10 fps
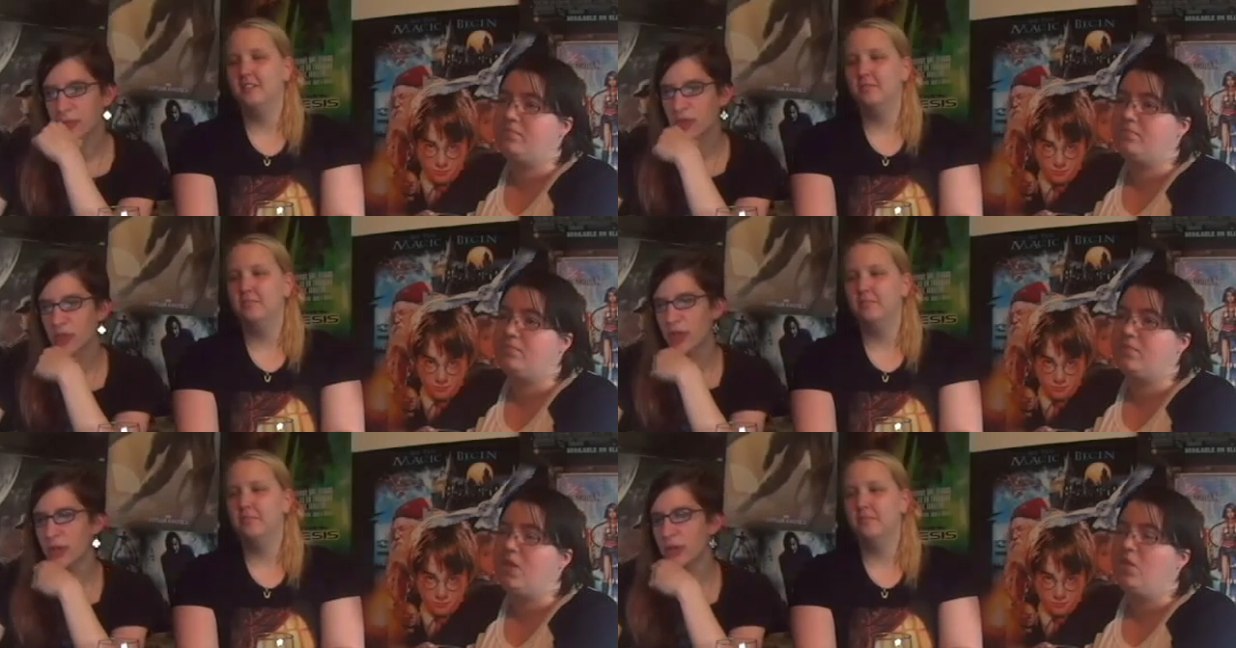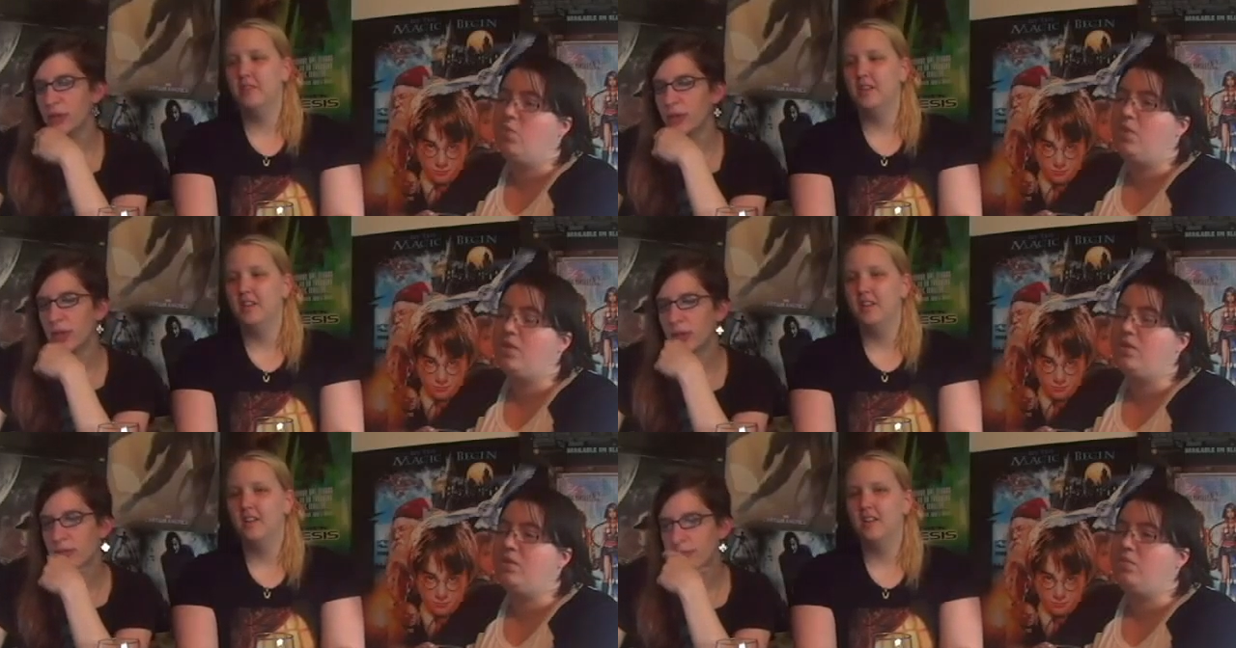Speaker 1: So
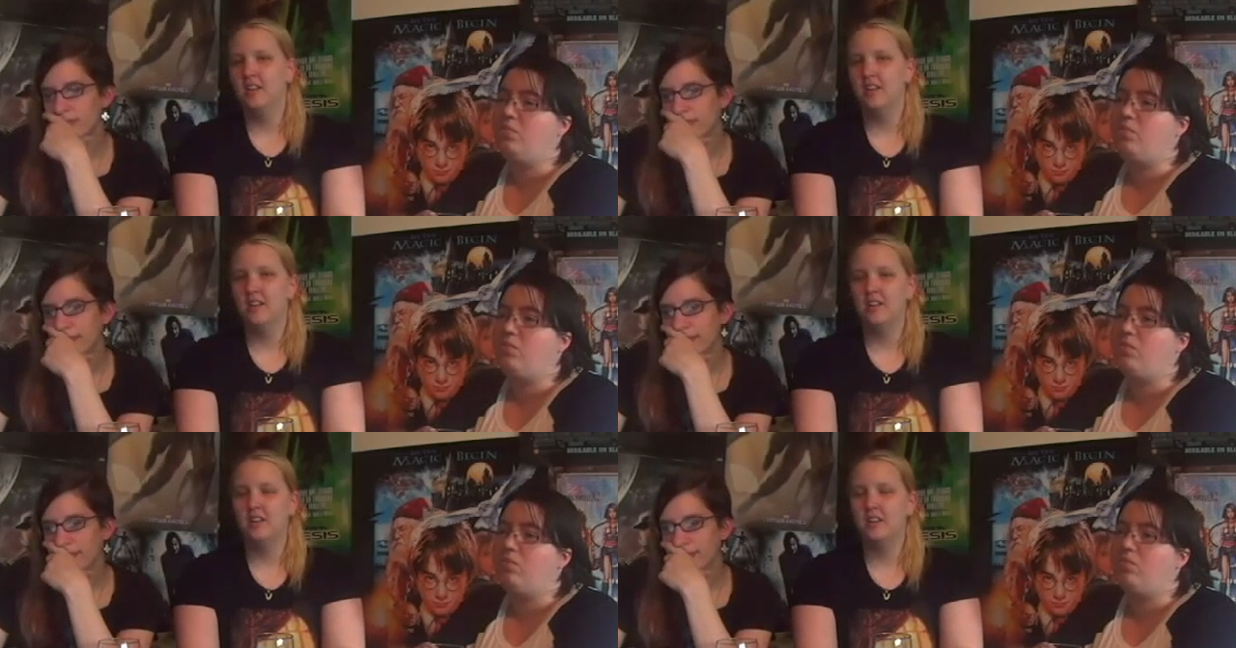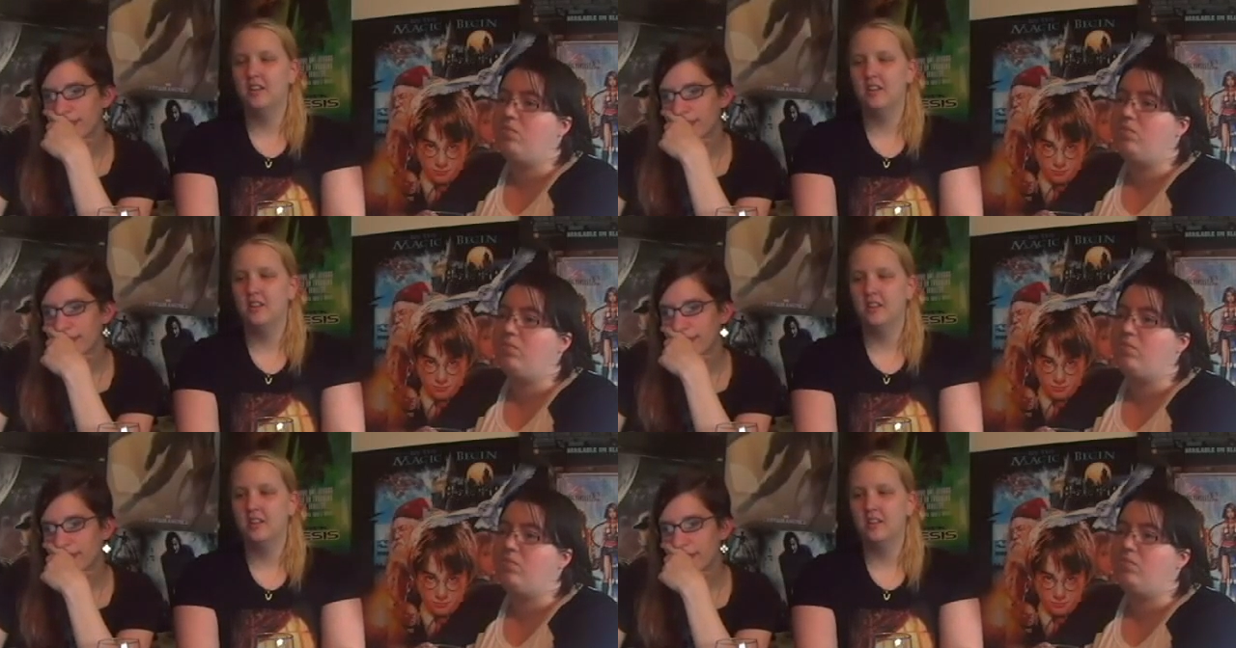when
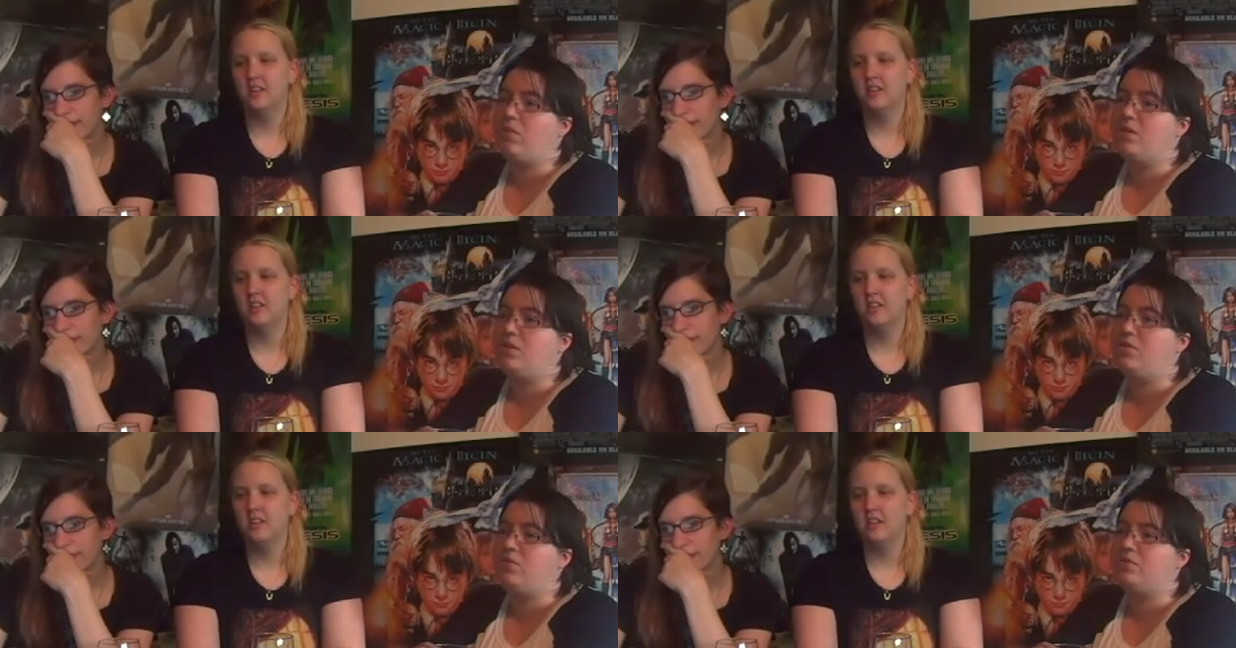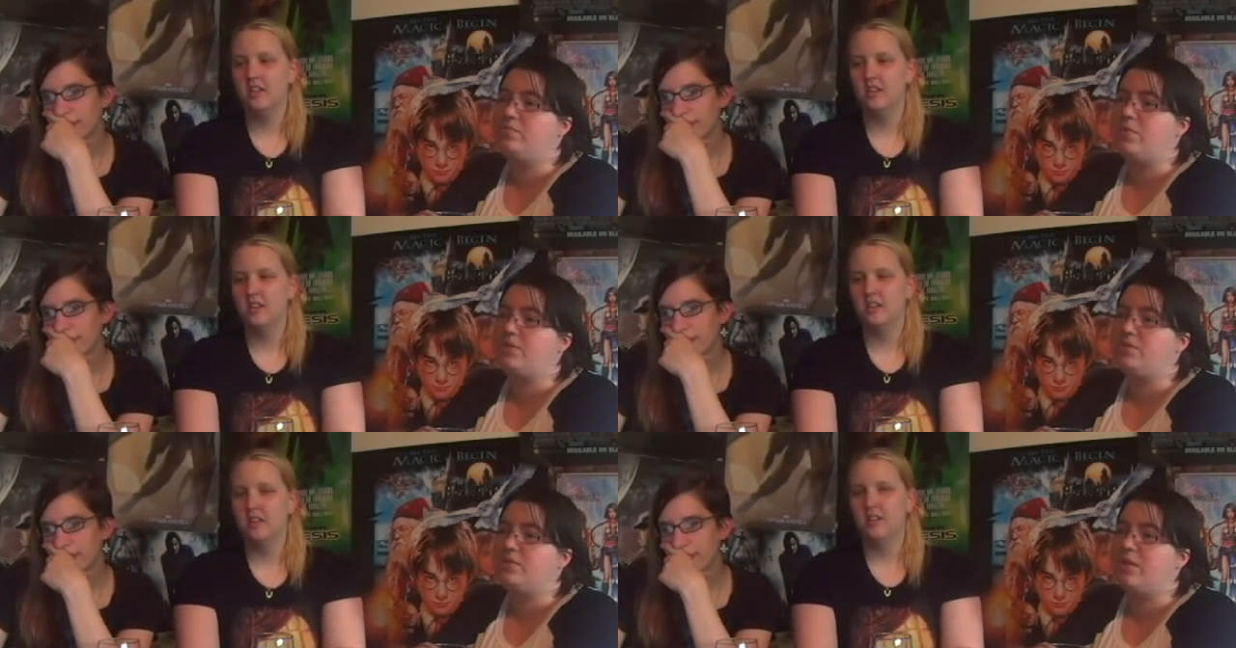when did
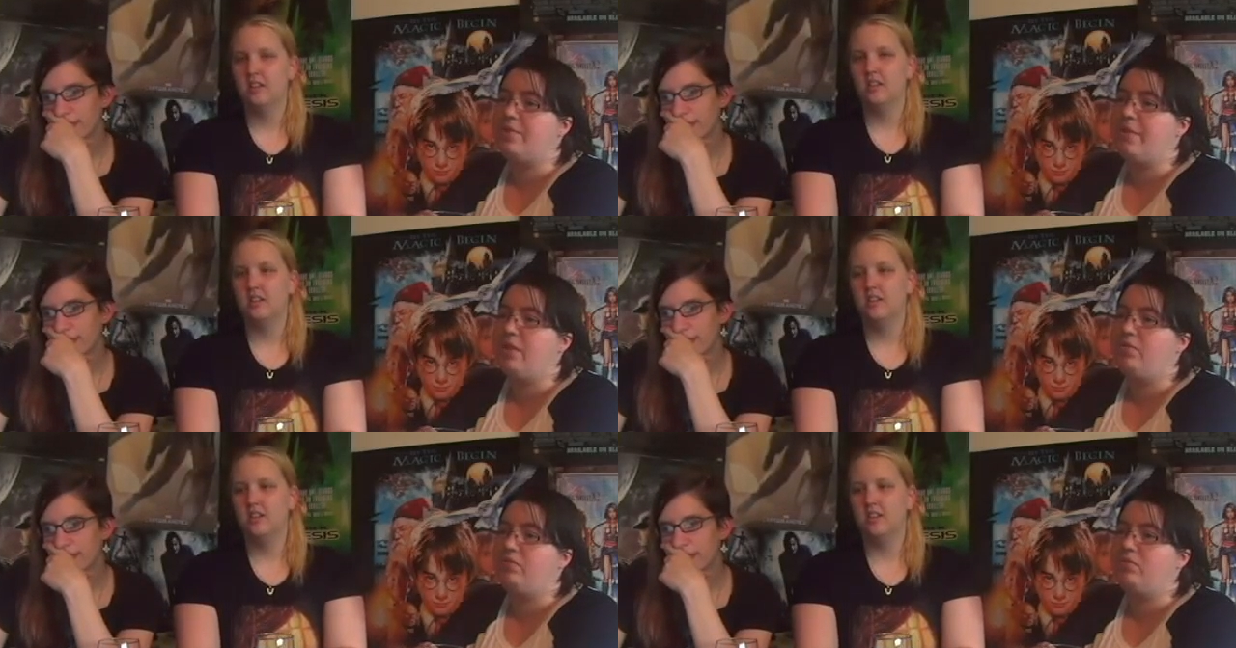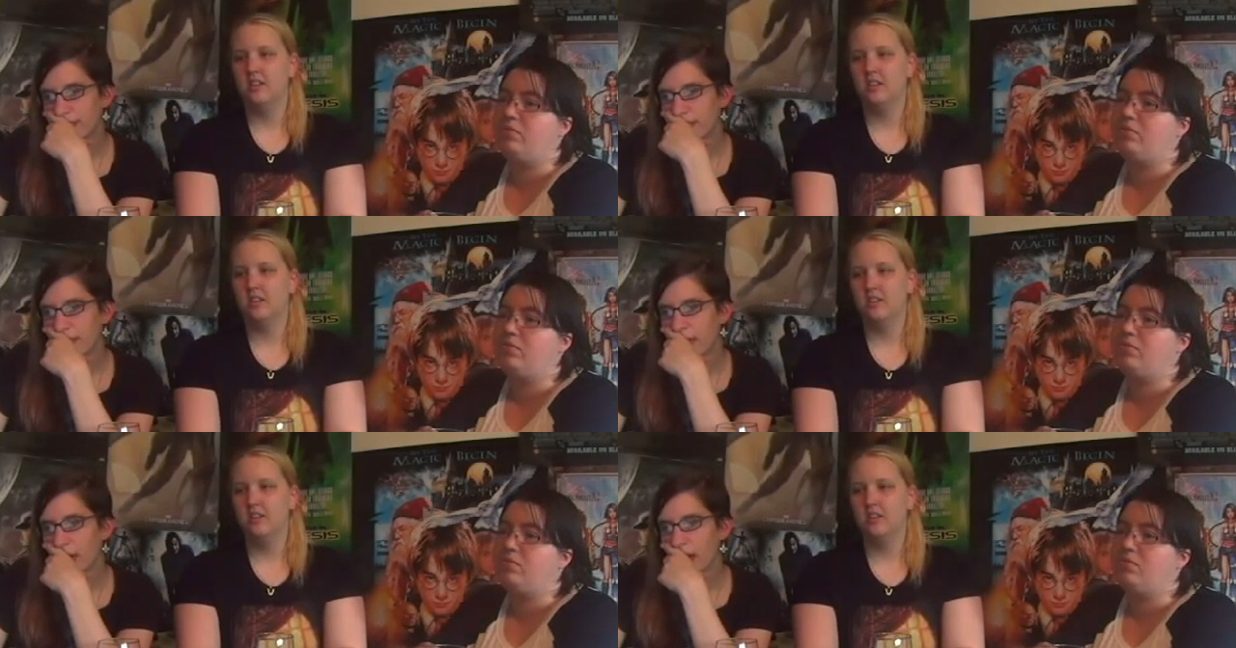Ghostbusters come out?
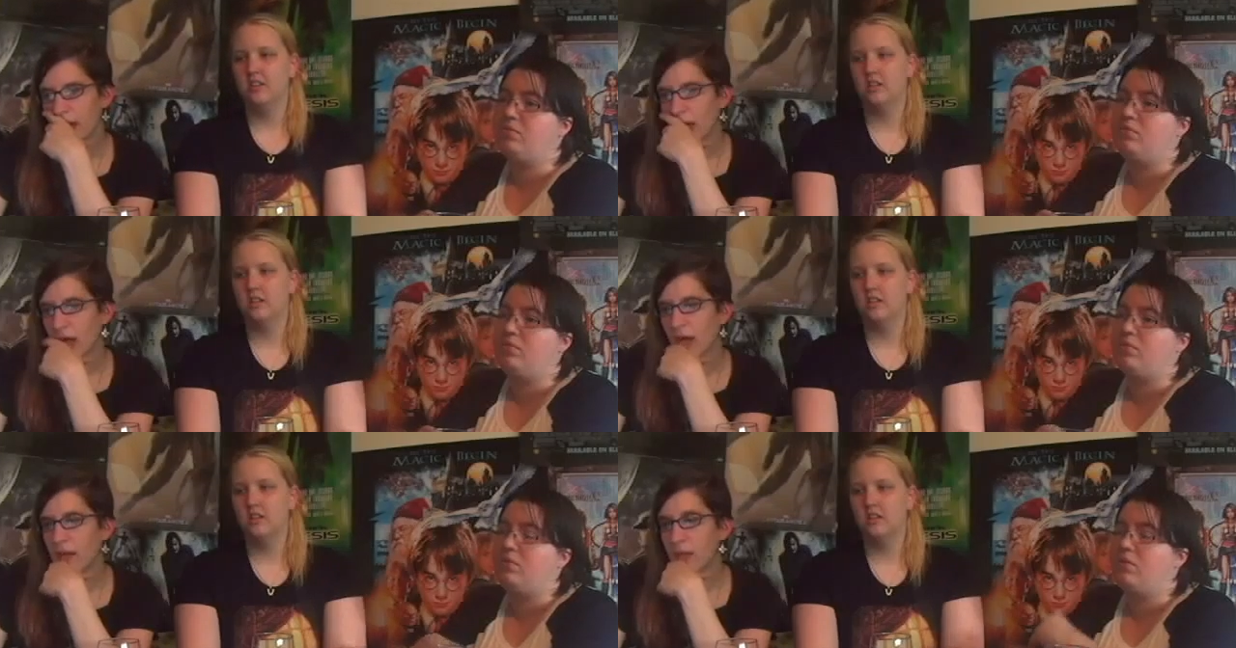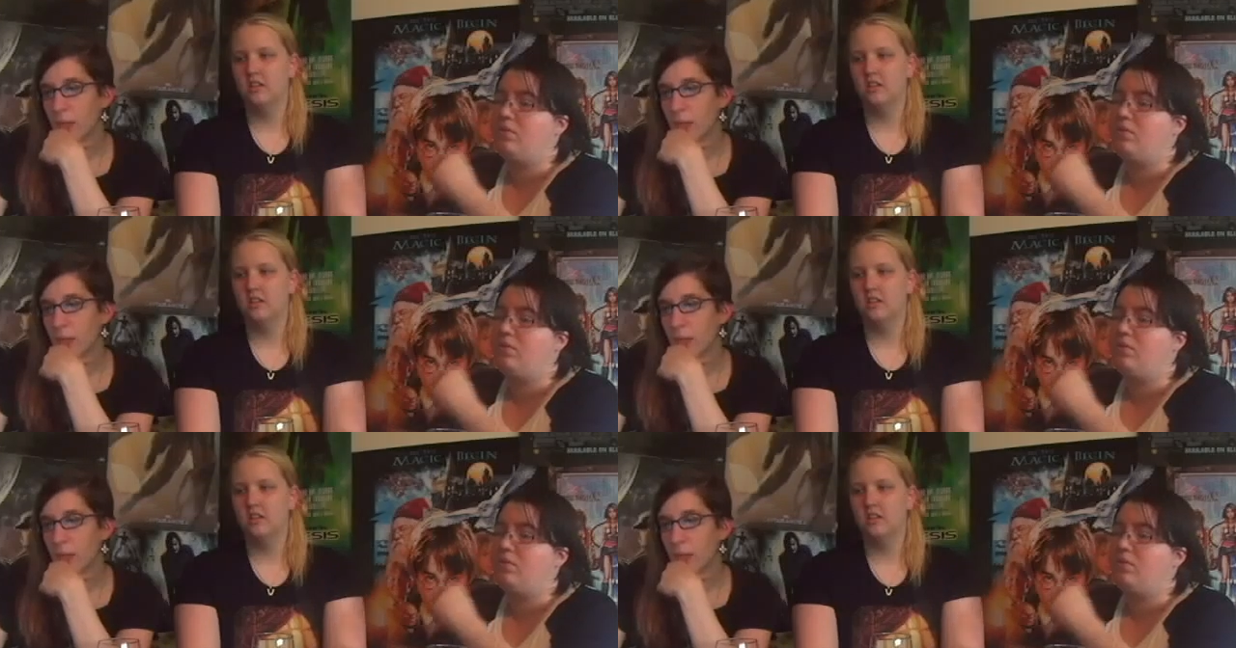Uh, the